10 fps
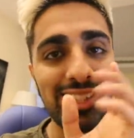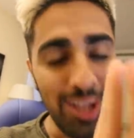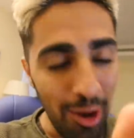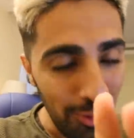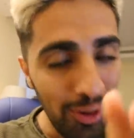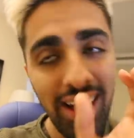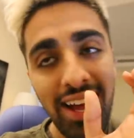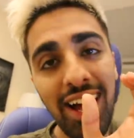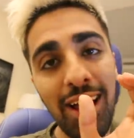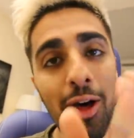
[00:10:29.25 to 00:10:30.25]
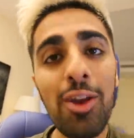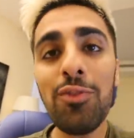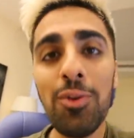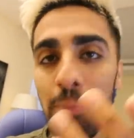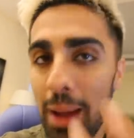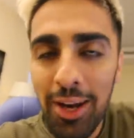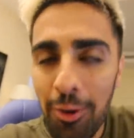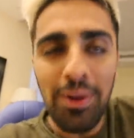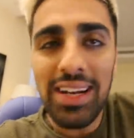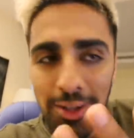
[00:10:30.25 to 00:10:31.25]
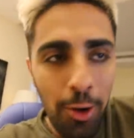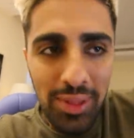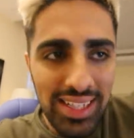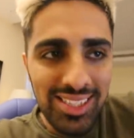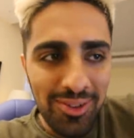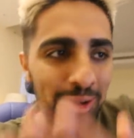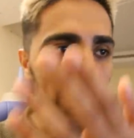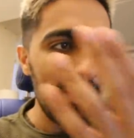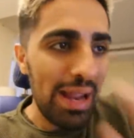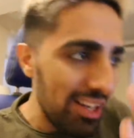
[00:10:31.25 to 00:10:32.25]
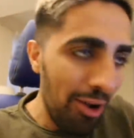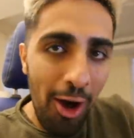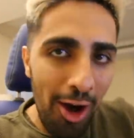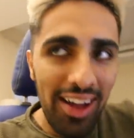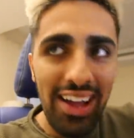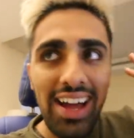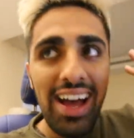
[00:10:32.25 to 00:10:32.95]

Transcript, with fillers: So, a lot of you may already know this, or you may not.